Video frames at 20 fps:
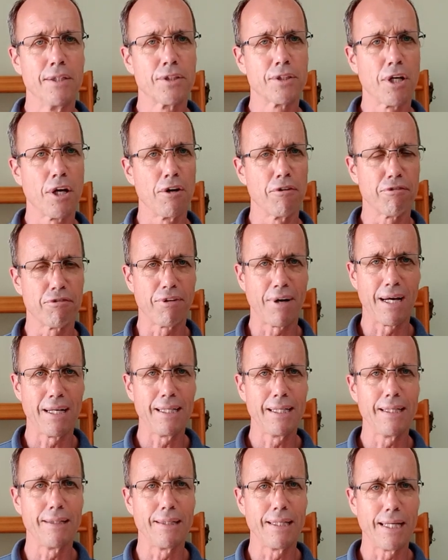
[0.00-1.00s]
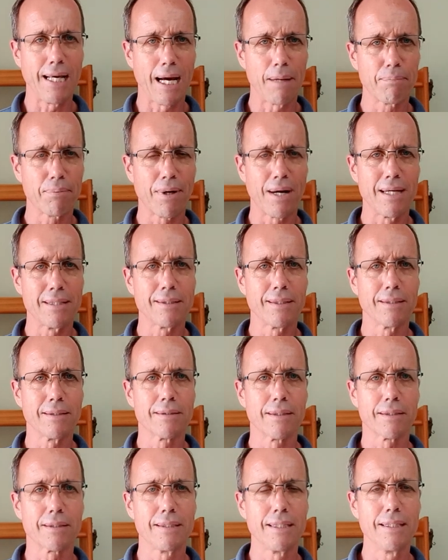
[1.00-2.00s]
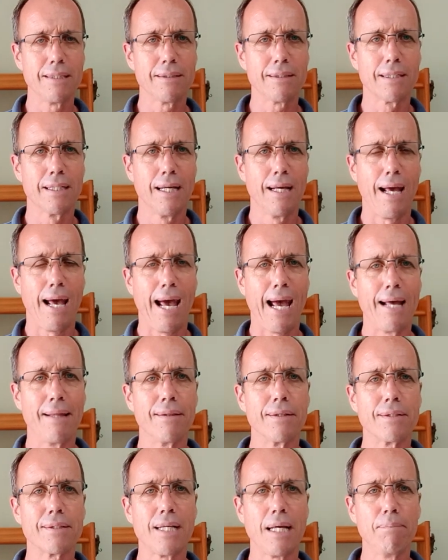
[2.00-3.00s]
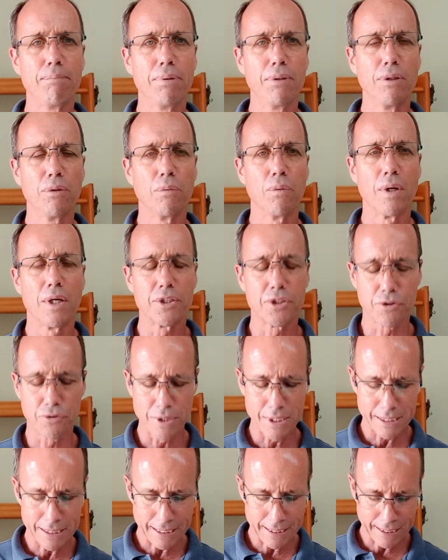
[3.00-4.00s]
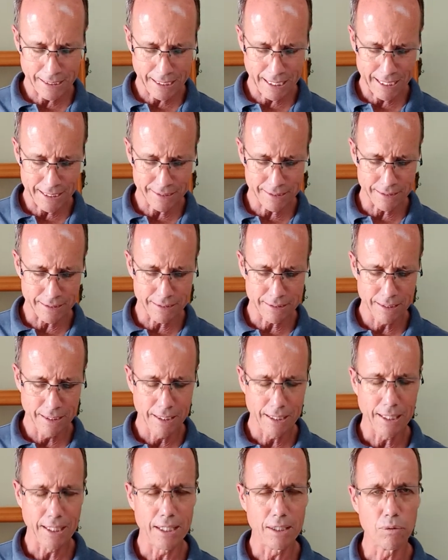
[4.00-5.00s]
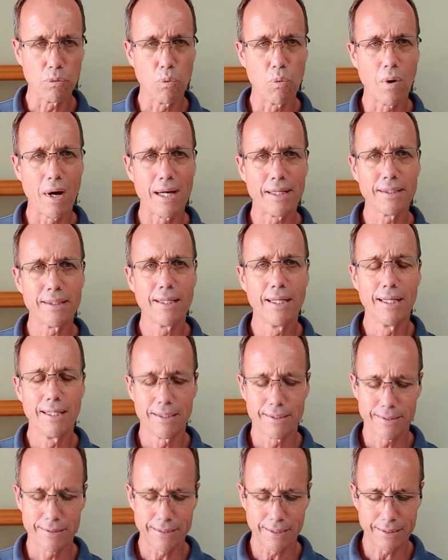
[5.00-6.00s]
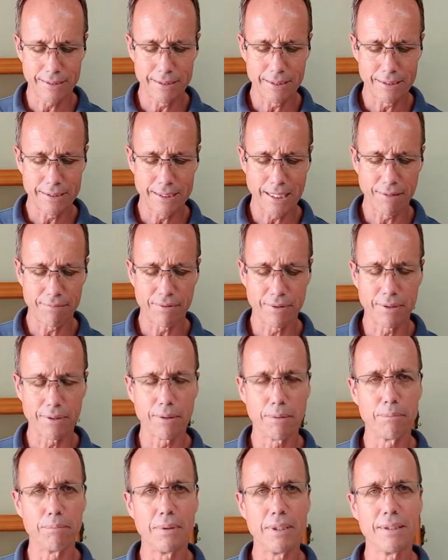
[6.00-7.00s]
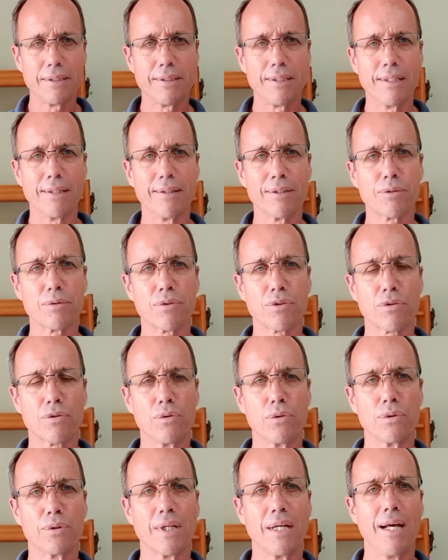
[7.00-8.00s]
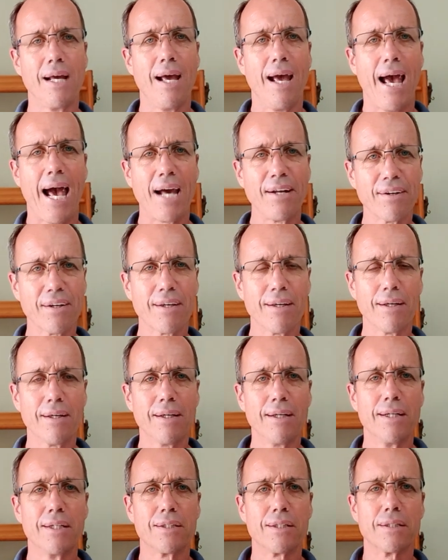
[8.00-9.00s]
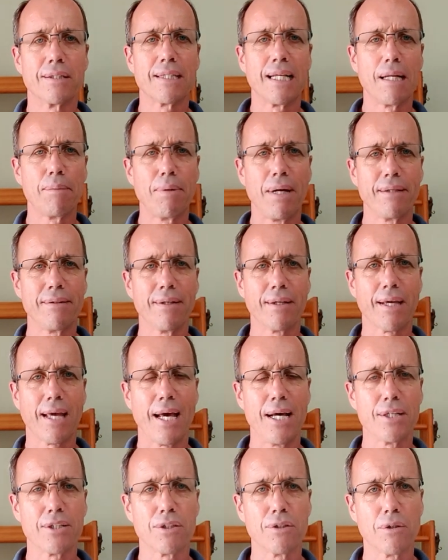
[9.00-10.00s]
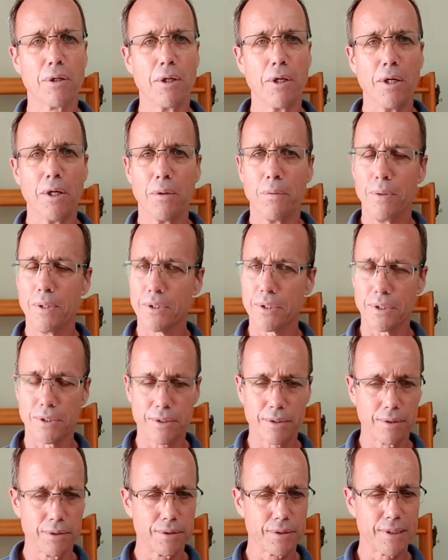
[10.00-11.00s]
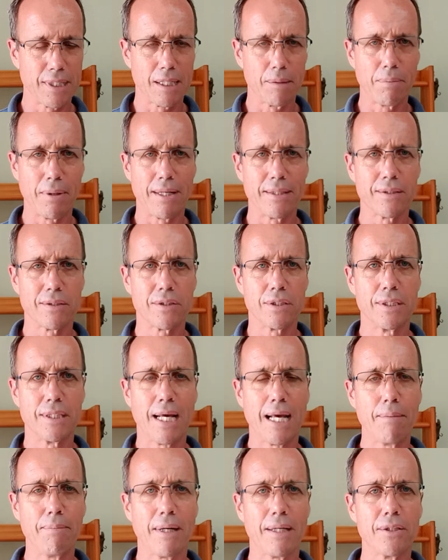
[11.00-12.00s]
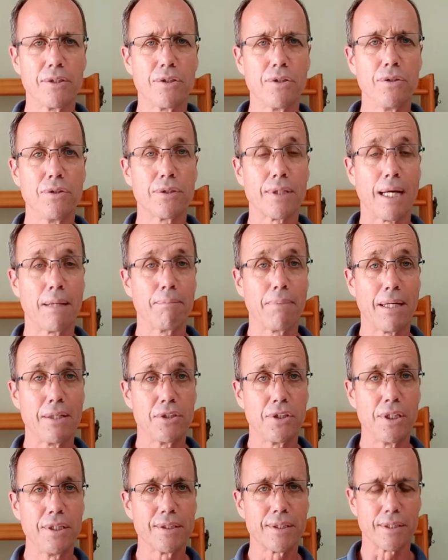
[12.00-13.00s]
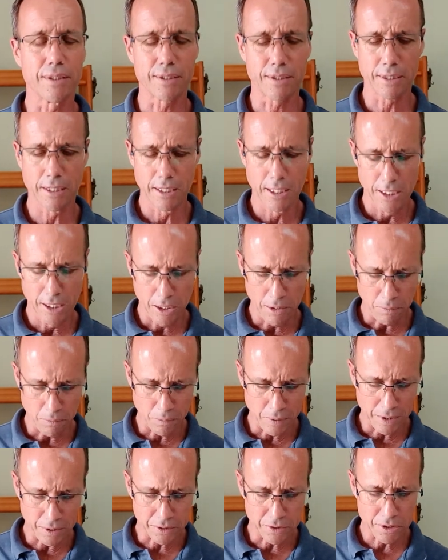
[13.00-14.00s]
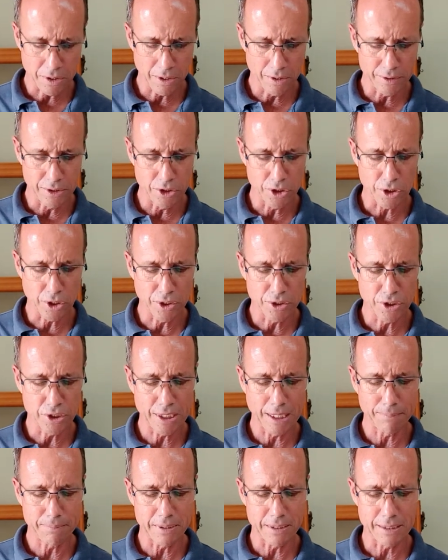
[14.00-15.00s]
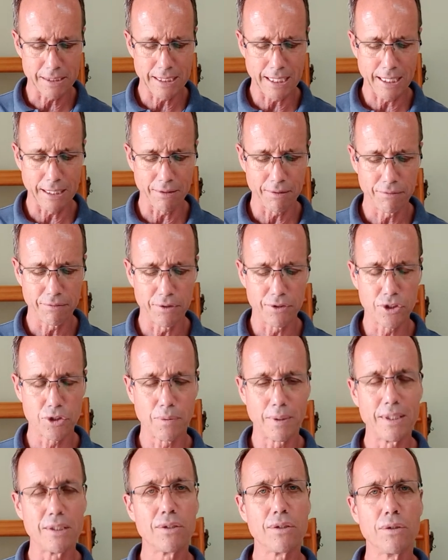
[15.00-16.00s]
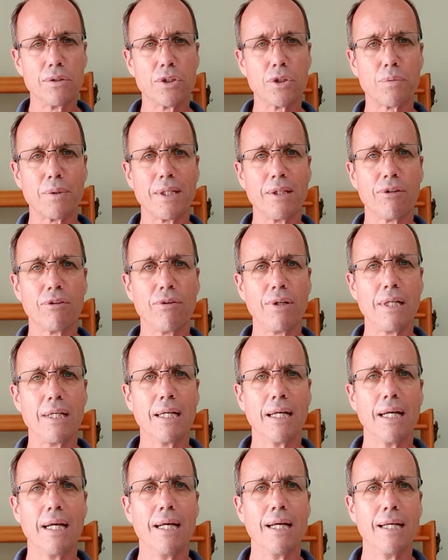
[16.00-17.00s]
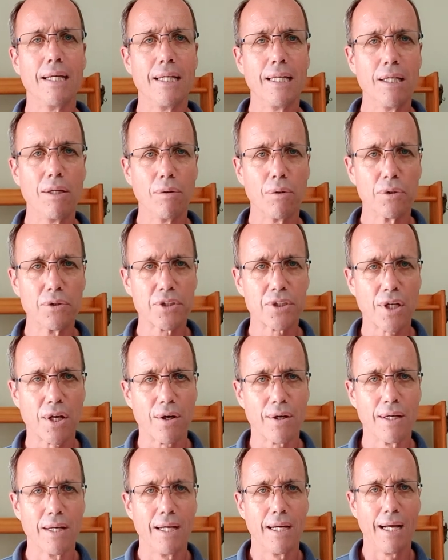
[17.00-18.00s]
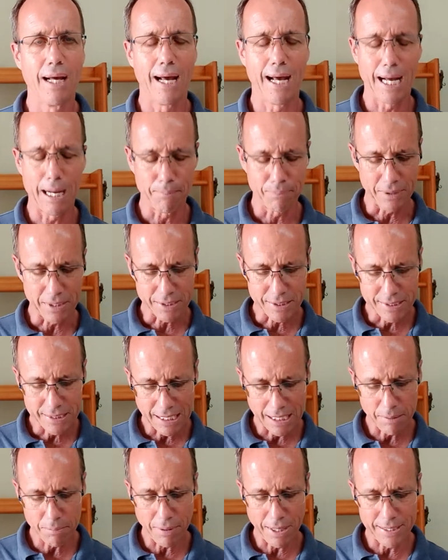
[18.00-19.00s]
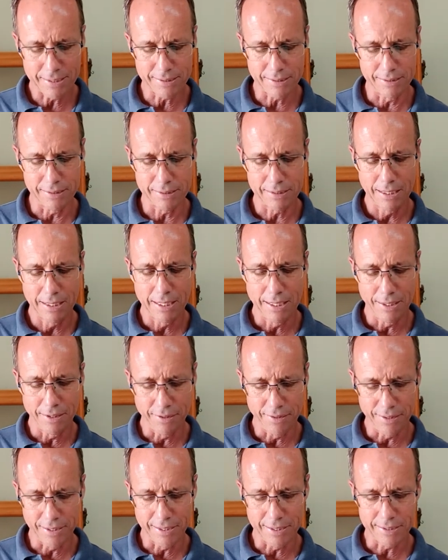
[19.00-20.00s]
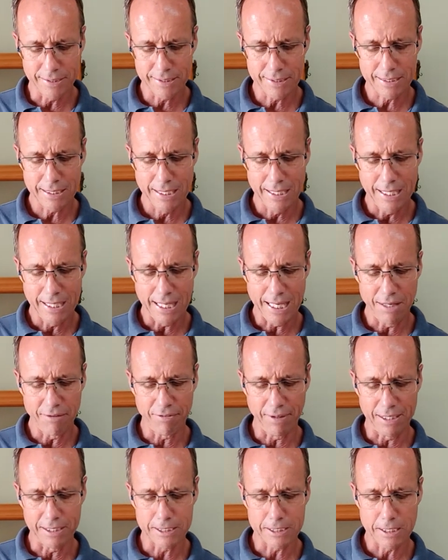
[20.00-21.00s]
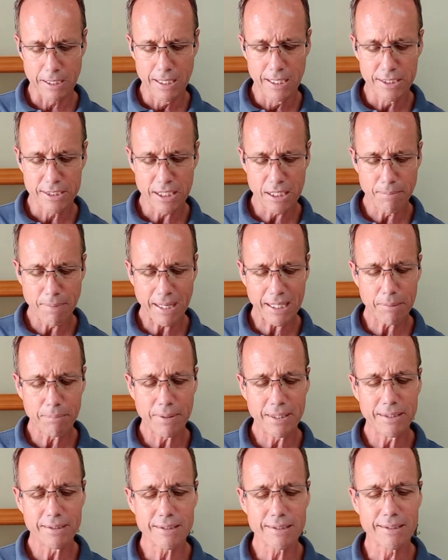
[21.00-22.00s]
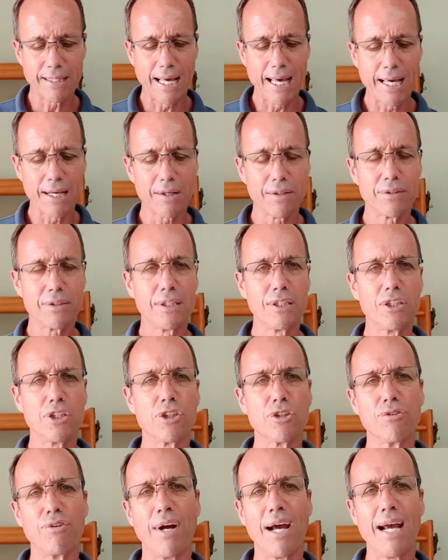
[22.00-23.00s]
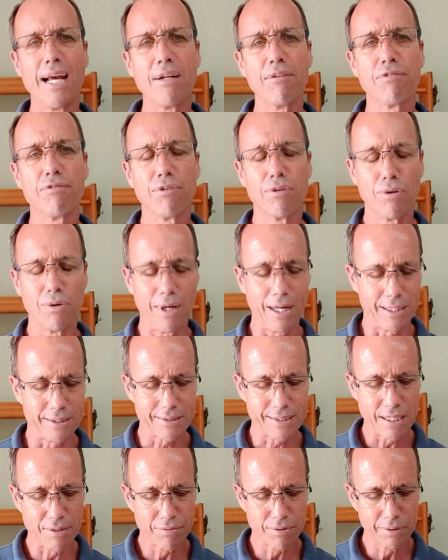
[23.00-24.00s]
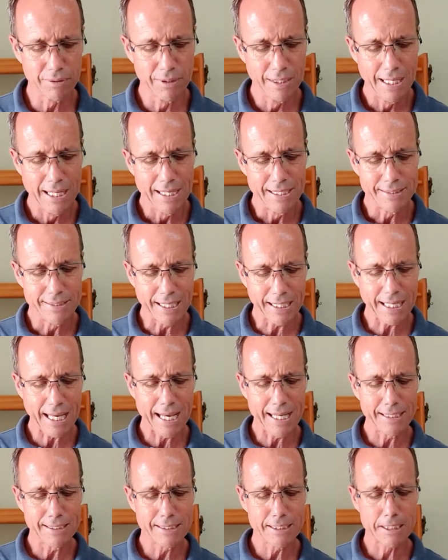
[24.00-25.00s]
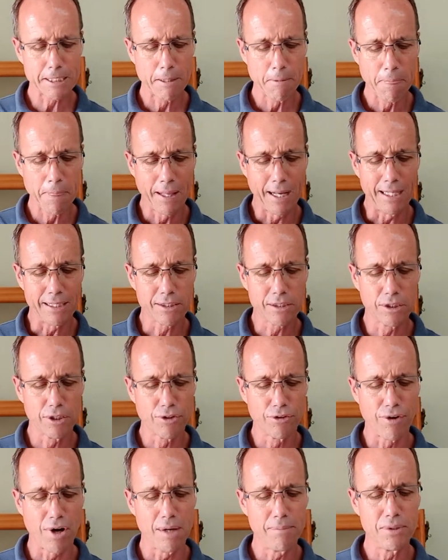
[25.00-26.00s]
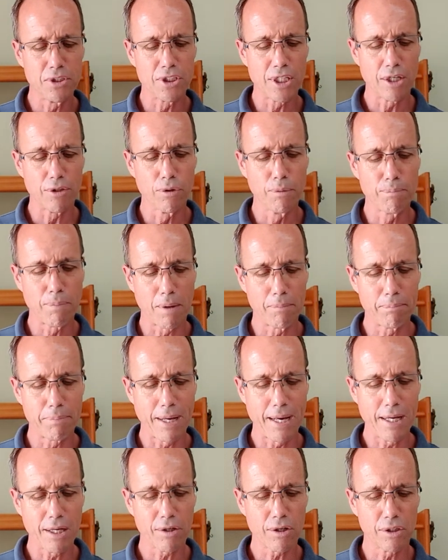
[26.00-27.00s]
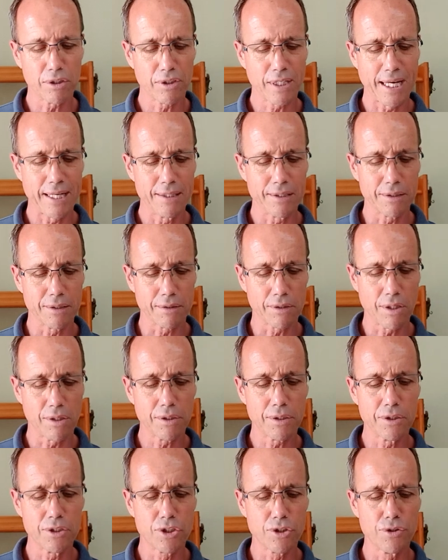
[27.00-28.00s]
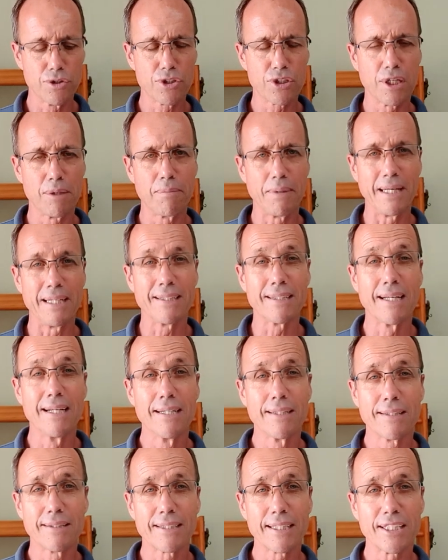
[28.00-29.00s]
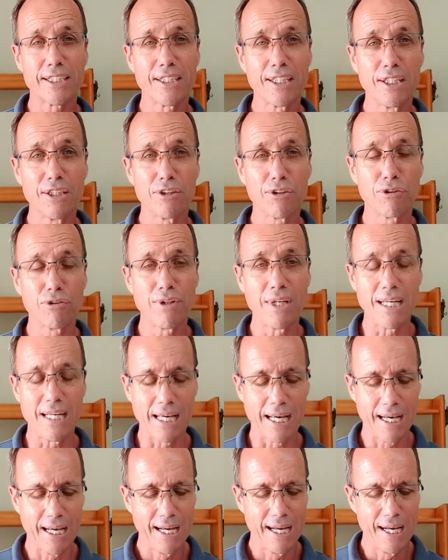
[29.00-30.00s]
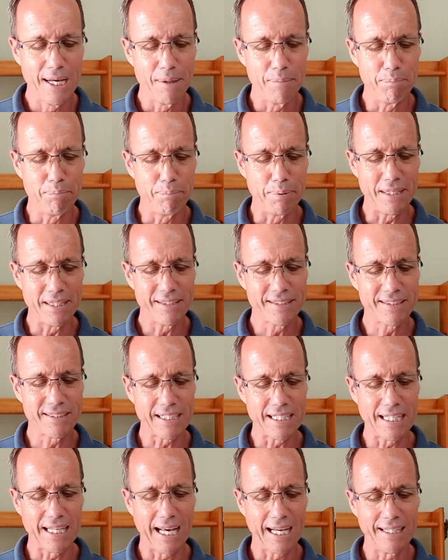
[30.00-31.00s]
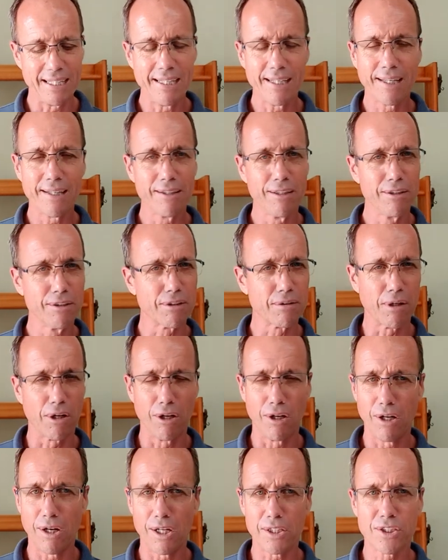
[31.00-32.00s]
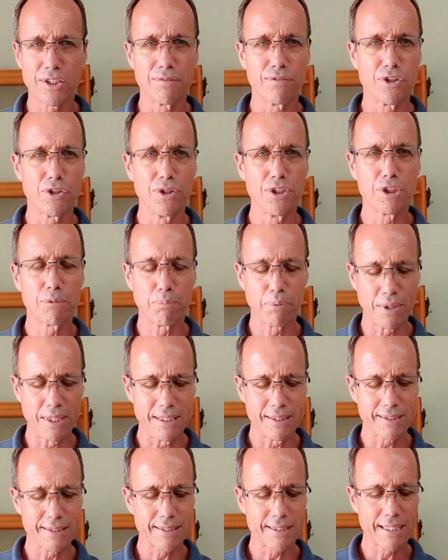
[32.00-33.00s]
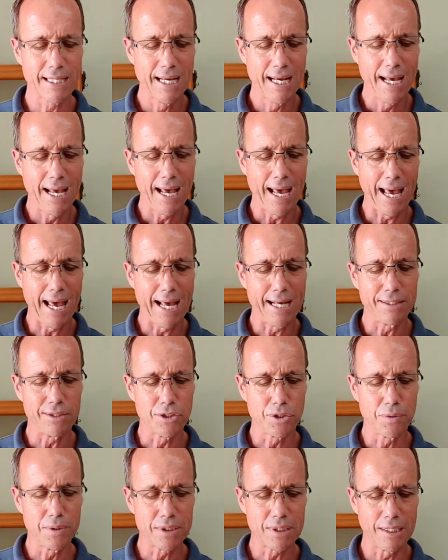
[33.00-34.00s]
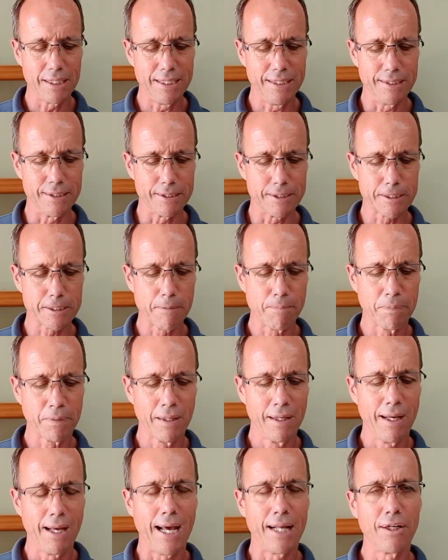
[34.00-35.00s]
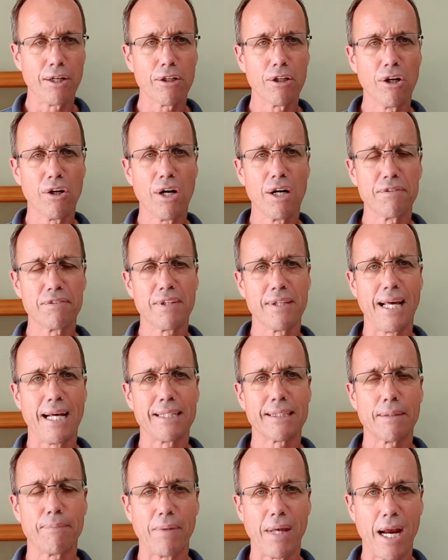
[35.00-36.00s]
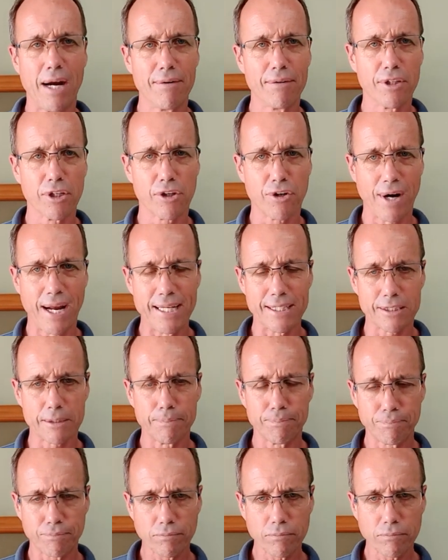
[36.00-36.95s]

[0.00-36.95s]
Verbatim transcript: So finally, the uprising succeeded and the temple was rededicated in 167 BC. This was called Hanukkah to celebrate the occasion, which is still celebrated today by the Jews and by Jesus. We are told in John chapter 10, verse 22 to 23, he also um, celebrated this event. So the Maccabeans, they continued to reign for uh, several decades until the Roman general Pompey conquered, conquered Jerusalem in 63 BC, and he killed lots of Jewish priests and Jewish leaders. And not long after that, Herod the Great,